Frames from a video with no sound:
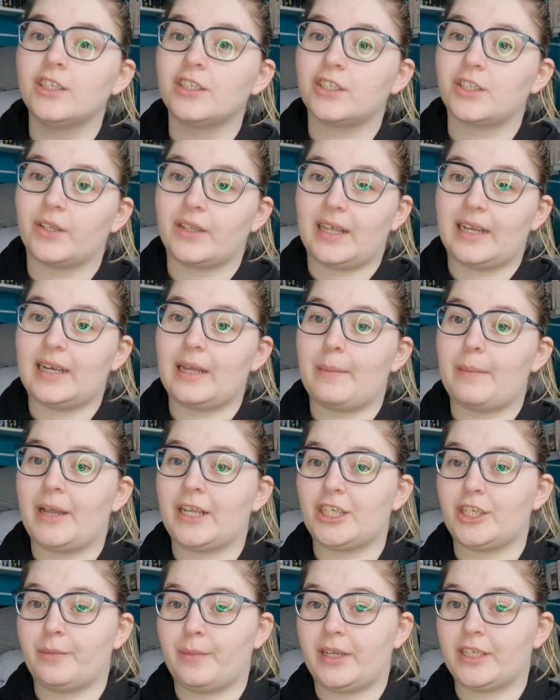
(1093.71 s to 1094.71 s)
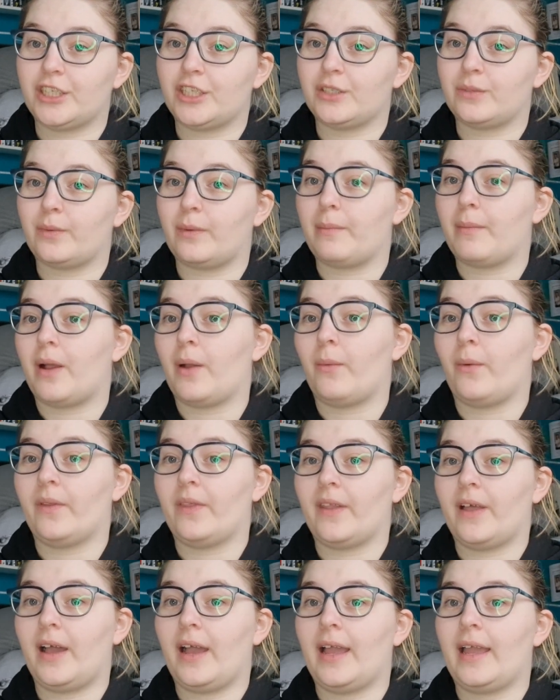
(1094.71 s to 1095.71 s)
so that it matches with my
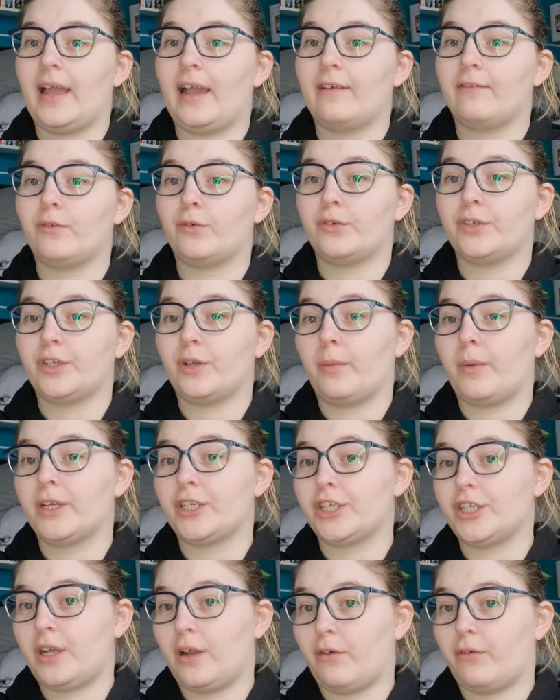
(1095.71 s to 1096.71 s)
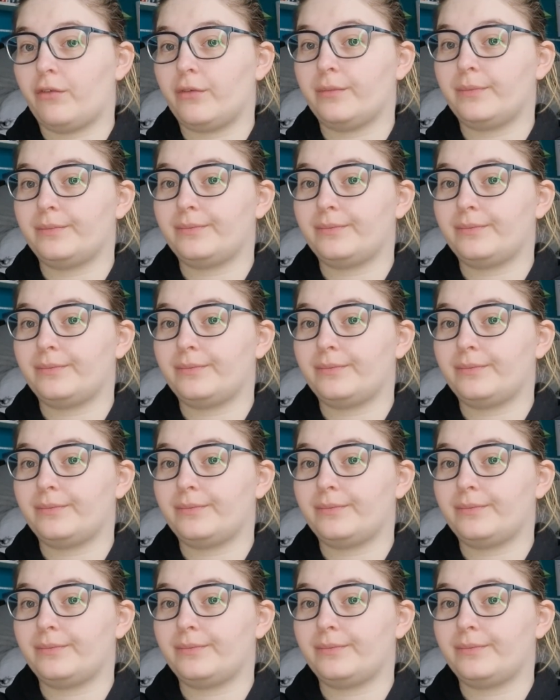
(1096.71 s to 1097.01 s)
one that I have already on my shelf.